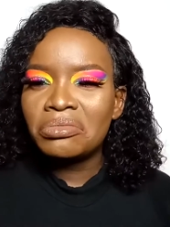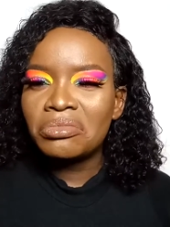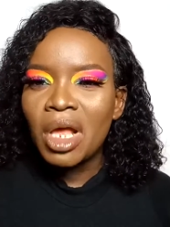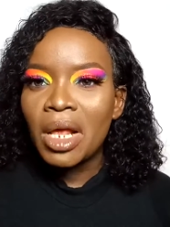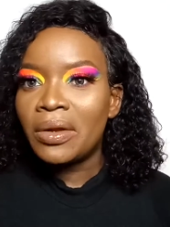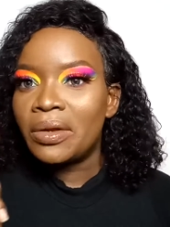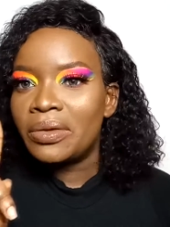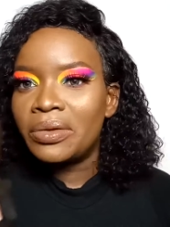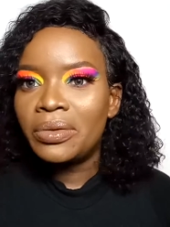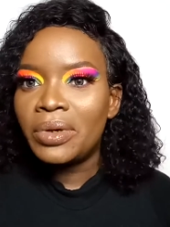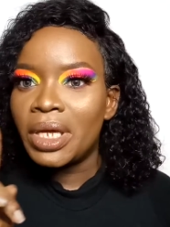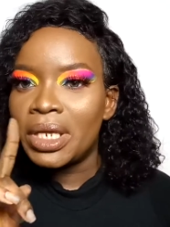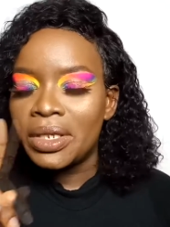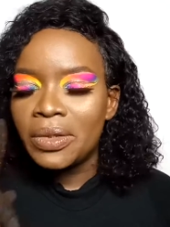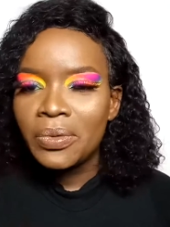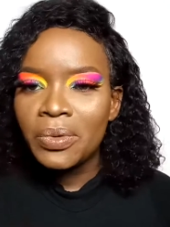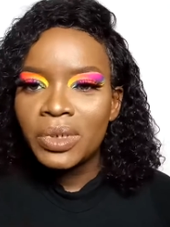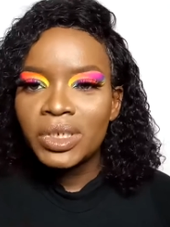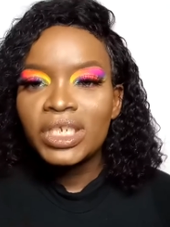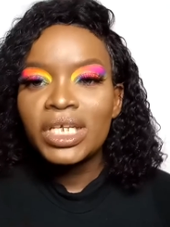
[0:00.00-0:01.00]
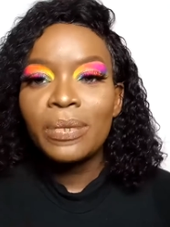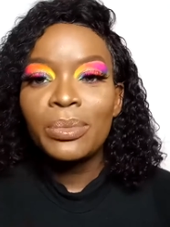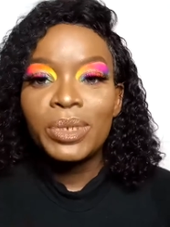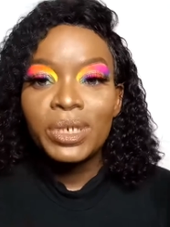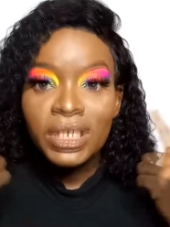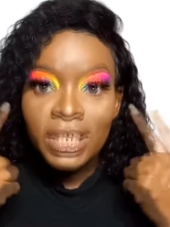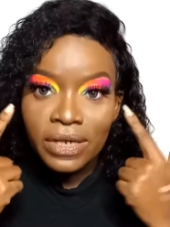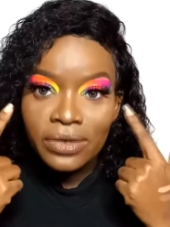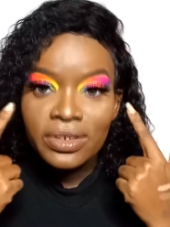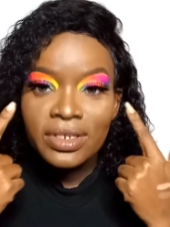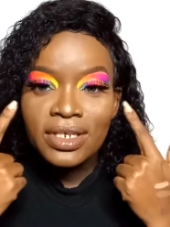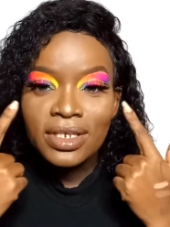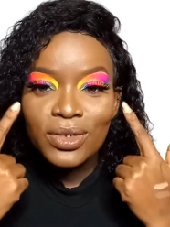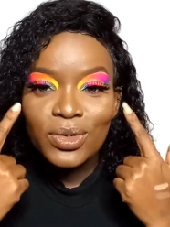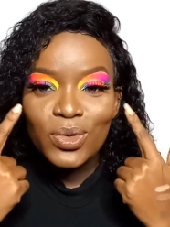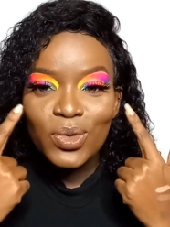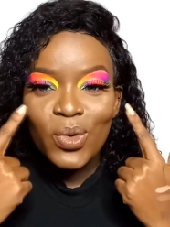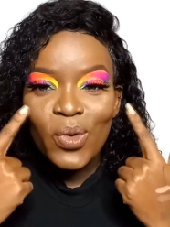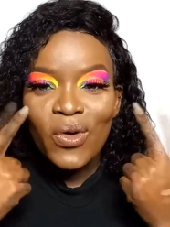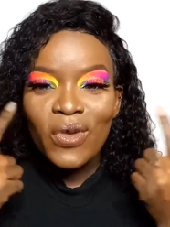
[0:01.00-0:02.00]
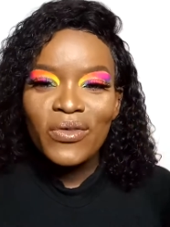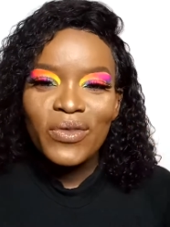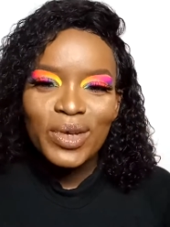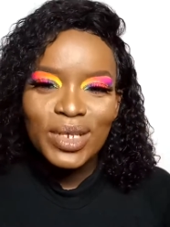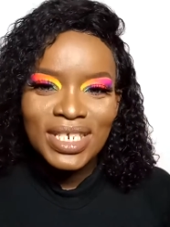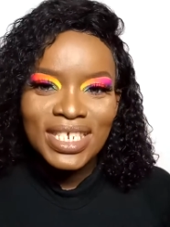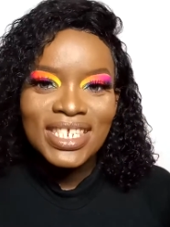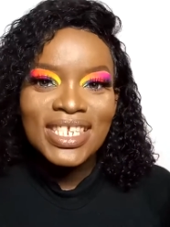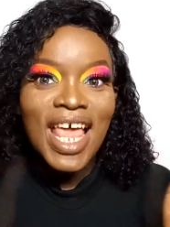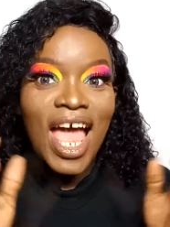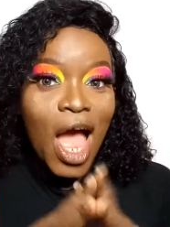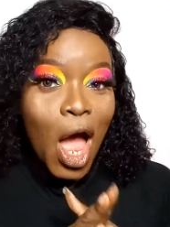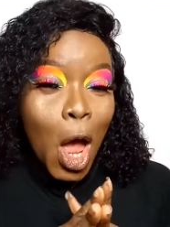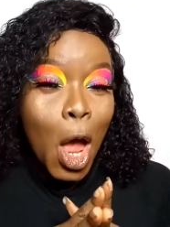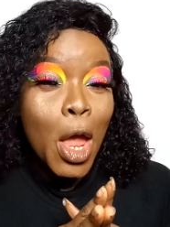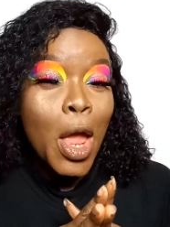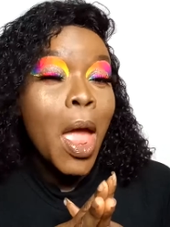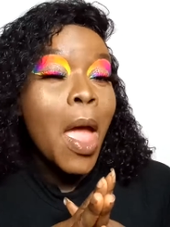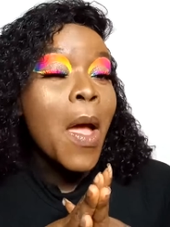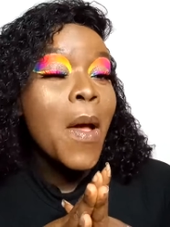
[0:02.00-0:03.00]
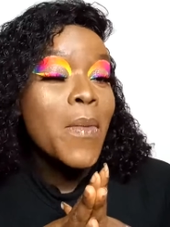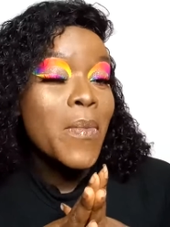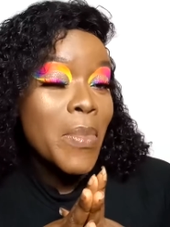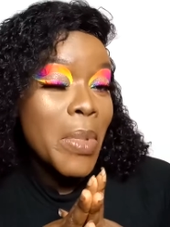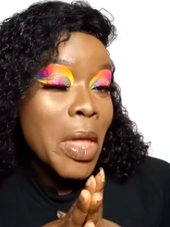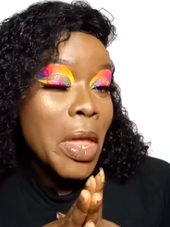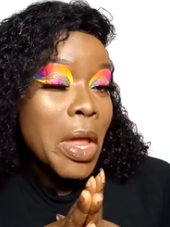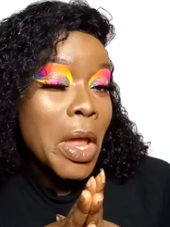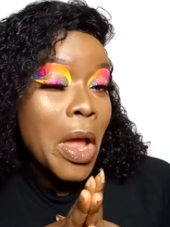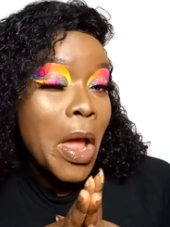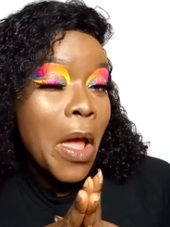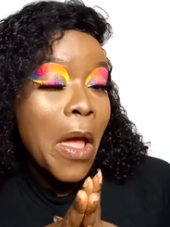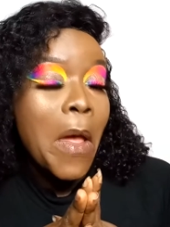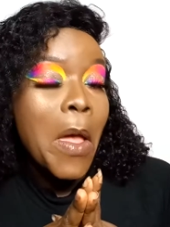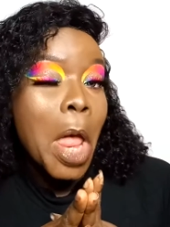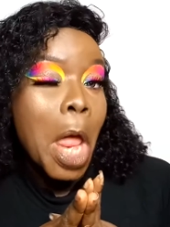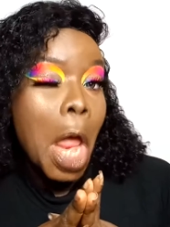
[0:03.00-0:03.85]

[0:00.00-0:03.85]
I don't know anyone, but there is a tutorial for this eye makeup.